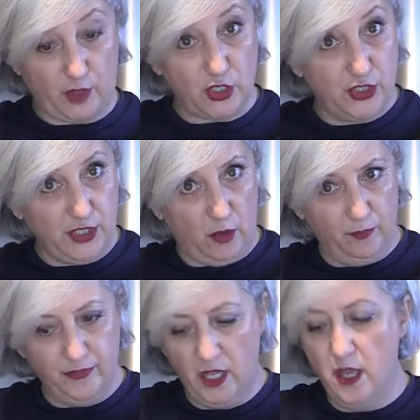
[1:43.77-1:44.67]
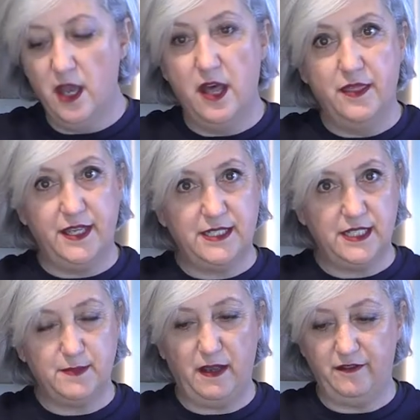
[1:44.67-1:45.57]
So, this
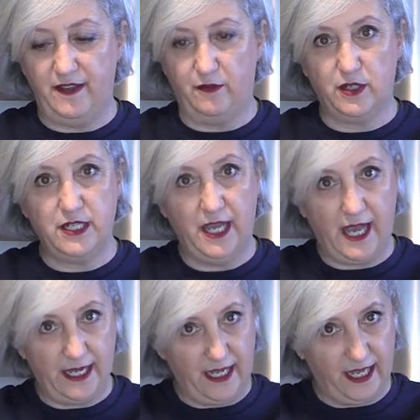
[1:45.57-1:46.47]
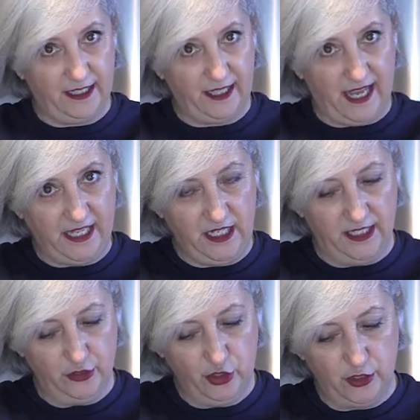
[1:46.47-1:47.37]
is my favorite at an
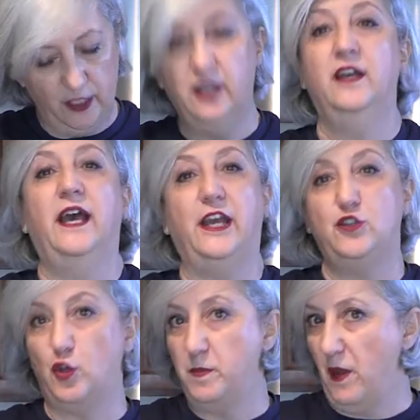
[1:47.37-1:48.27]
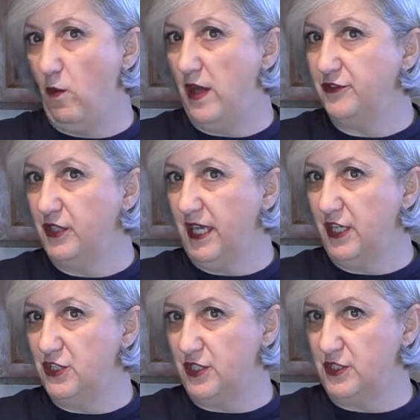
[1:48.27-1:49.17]
8-inch. It took me a while to get
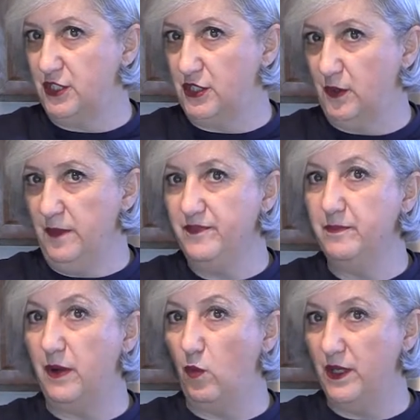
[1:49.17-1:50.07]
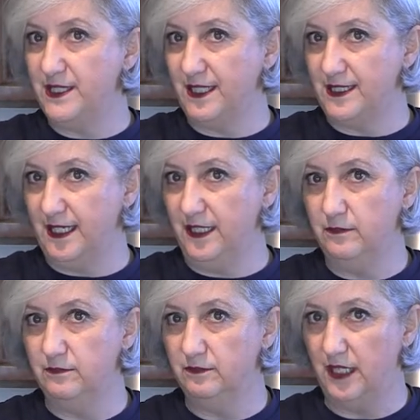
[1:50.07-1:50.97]
adjusted to it, but once I did,
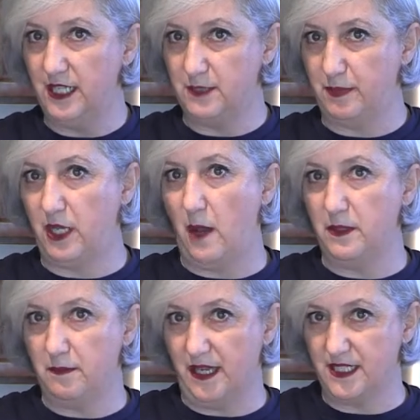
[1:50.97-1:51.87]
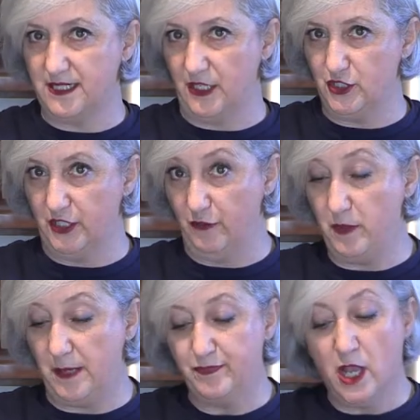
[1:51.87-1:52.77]
it's becoming my extension of
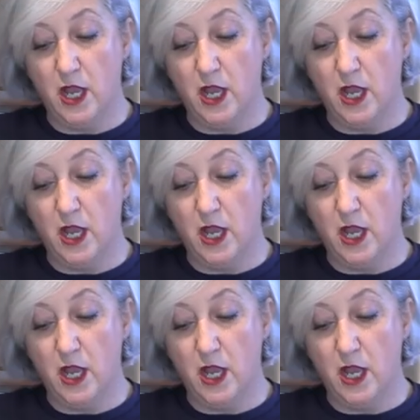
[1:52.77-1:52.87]
me.